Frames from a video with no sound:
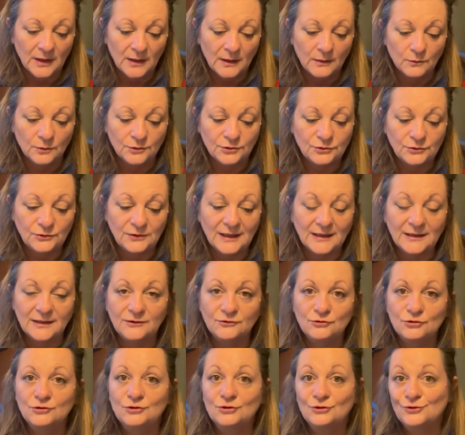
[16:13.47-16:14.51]
which you get
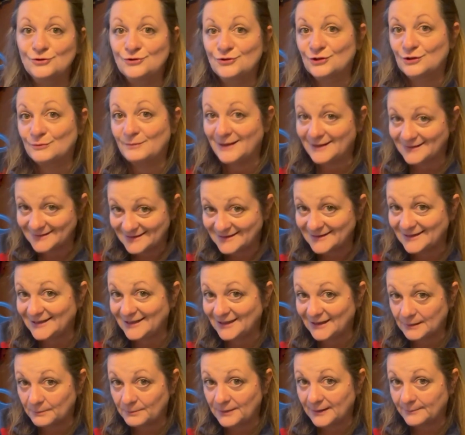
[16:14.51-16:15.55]
introduced to Mancini
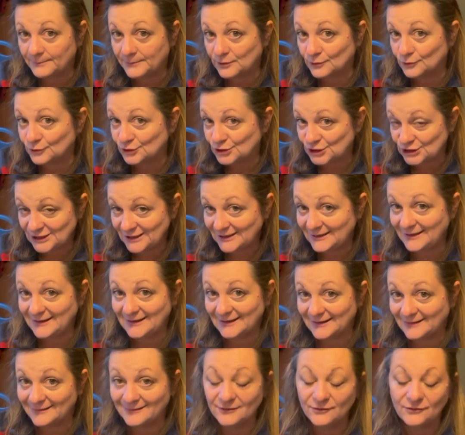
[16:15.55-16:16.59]
the pepperoncini
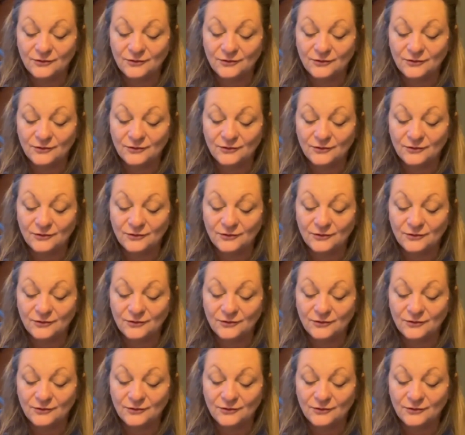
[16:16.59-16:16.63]
in,